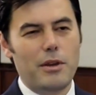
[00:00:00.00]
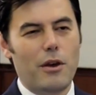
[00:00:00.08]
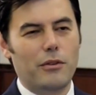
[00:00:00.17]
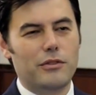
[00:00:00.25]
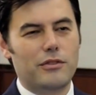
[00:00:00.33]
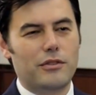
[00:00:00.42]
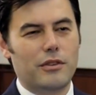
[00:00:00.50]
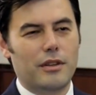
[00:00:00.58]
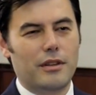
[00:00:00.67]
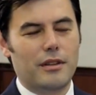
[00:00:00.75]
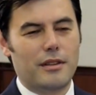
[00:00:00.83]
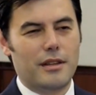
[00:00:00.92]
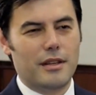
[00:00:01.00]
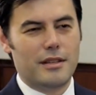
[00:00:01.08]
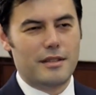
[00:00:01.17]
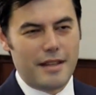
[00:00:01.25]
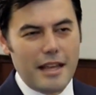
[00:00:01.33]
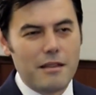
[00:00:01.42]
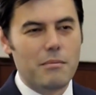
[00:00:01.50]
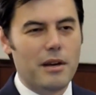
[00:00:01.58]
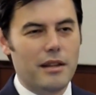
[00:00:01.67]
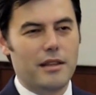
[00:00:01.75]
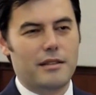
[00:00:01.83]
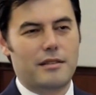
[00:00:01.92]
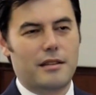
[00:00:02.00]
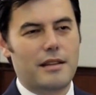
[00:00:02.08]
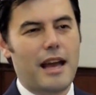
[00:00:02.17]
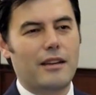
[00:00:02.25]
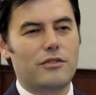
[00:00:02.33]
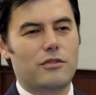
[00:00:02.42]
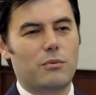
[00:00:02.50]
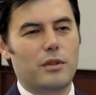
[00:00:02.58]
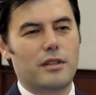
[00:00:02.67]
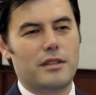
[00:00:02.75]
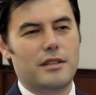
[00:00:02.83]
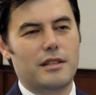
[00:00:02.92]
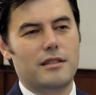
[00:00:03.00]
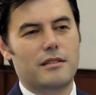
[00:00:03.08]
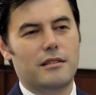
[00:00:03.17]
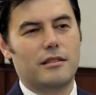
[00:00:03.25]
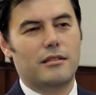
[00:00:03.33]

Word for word: beyond the stigma that's attached with the disease?